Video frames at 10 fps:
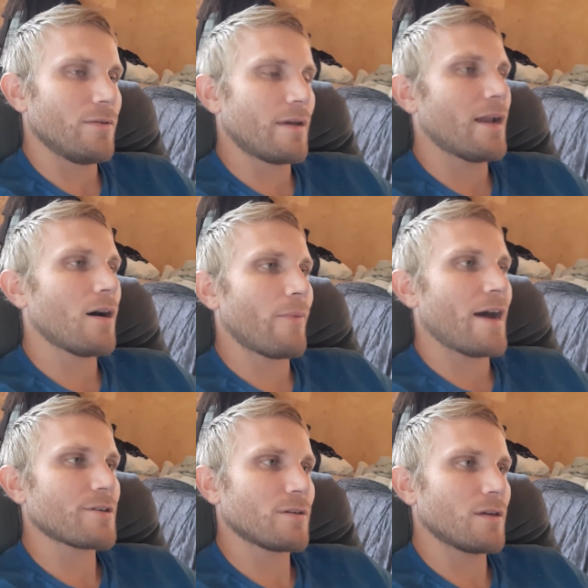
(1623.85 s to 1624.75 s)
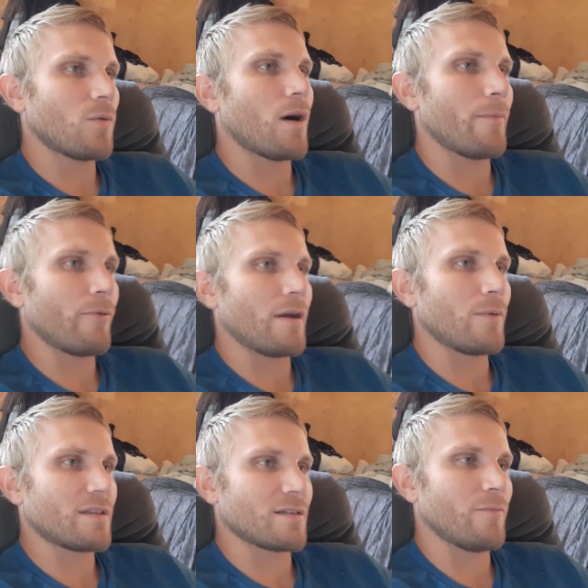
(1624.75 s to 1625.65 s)
You cannot rationally cooperate
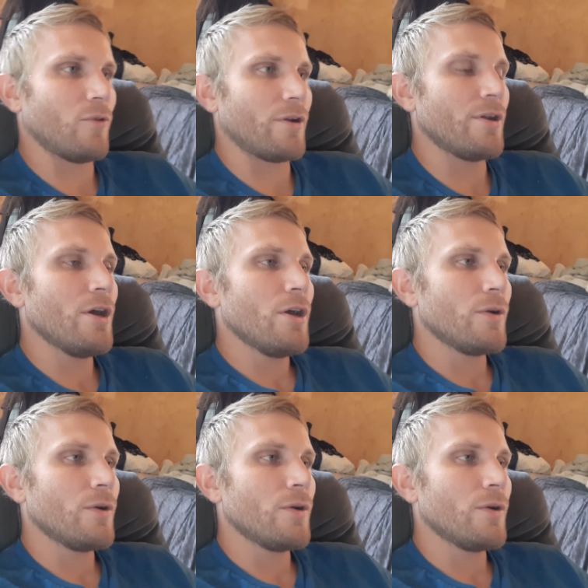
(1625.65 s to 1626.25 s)
with someone